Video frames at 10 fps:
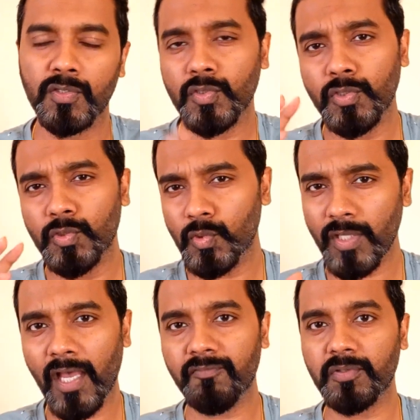So you
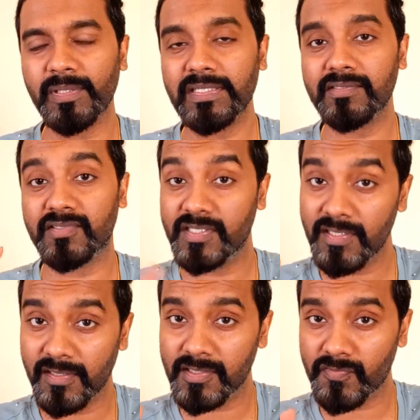don't have to be
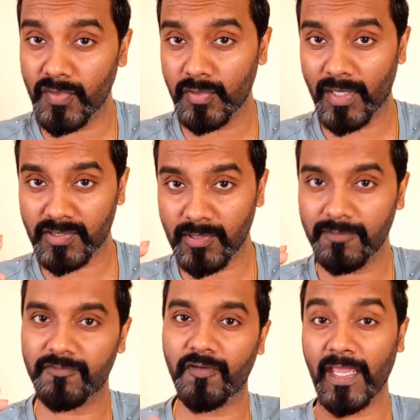serious when you
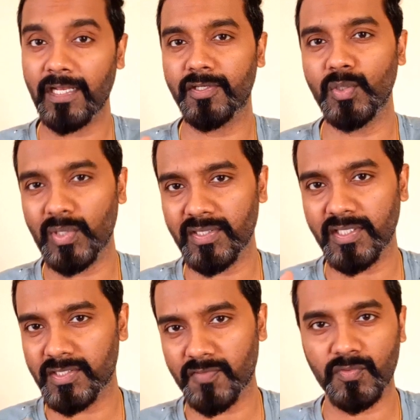actually fail during
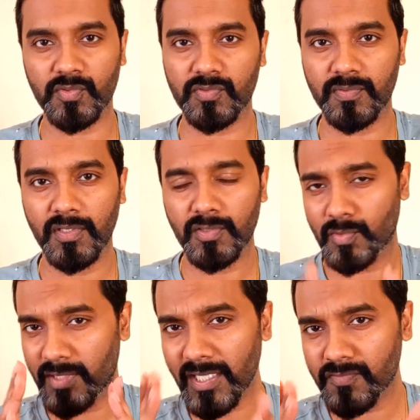the interviews.
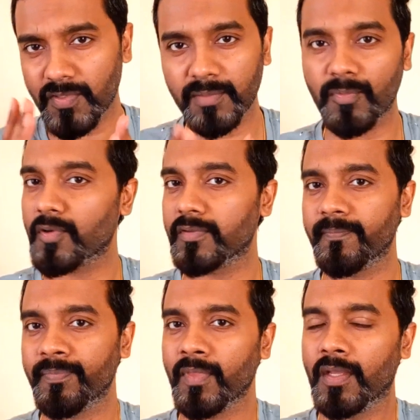So that's very important.
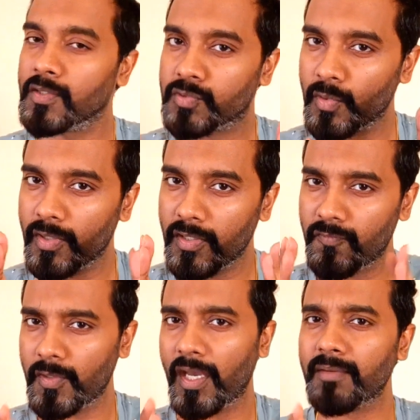So
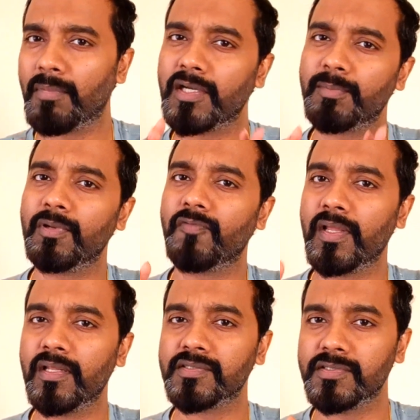if you had multiple
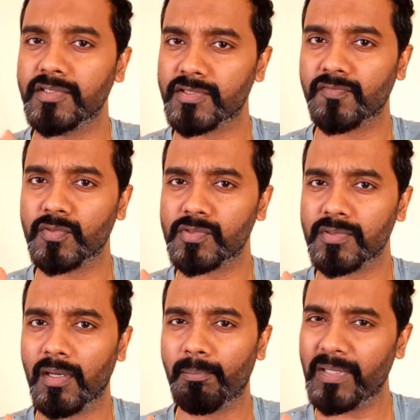failures in
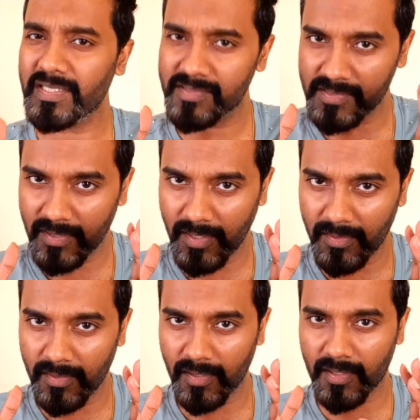interviews, please,
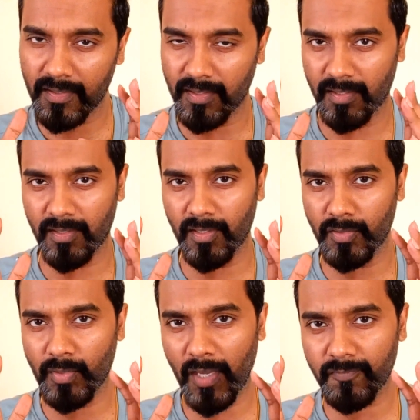uh, uh
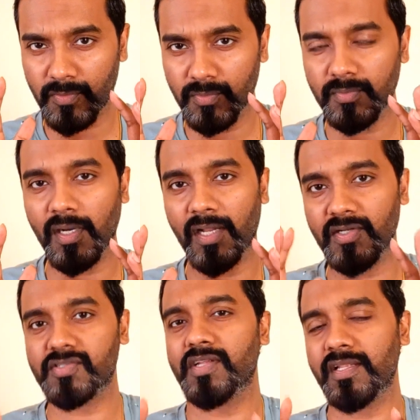you have to
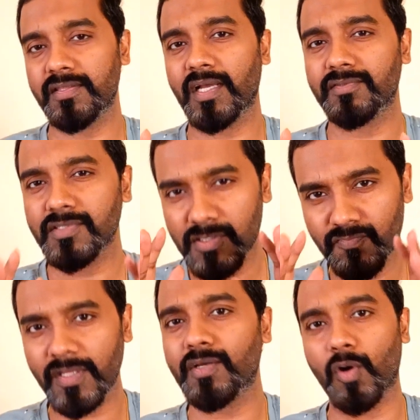understand that this is
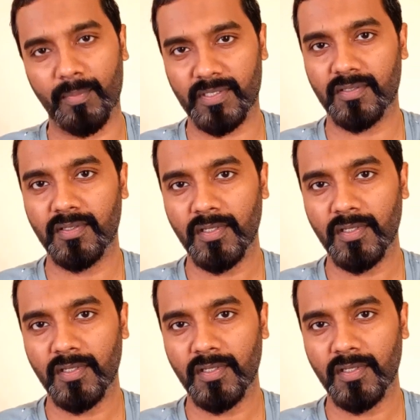very common.